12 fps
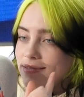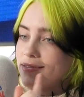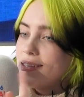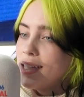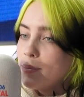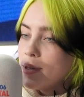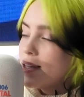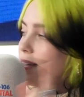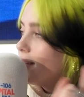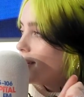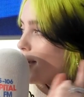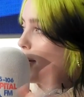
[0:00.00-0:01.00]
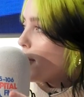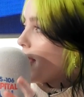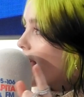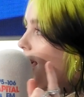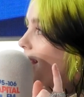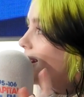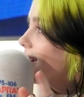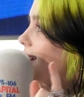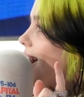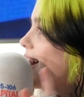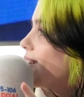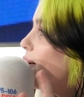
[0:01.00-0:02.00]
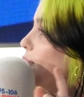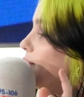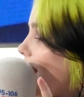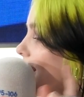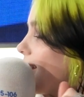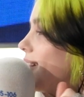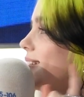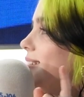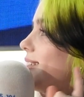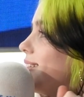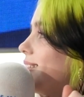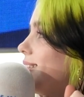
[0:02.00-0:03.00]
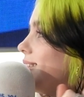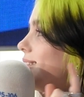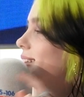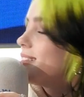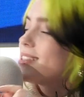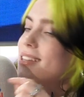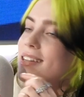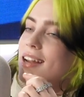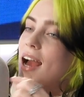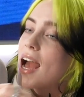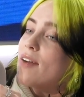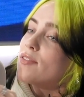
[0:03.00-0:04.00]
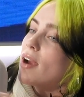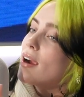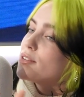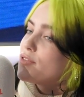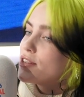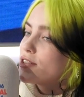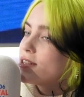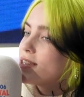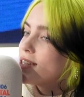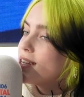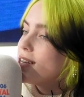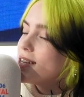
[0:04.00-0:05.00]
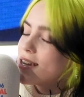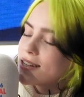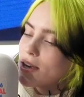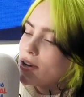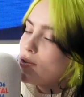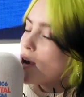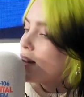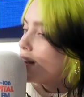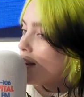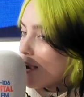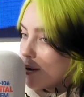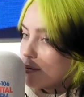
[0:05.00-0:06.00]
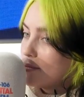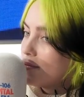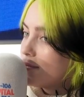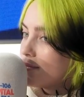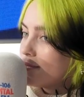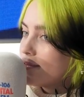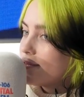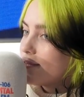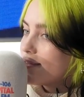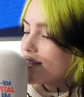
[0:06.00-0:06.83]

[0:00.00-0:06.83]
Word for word: Libby, go away. I didn't. I don't like. Listen, I have an iron deficiency. That's all you got to know. Right.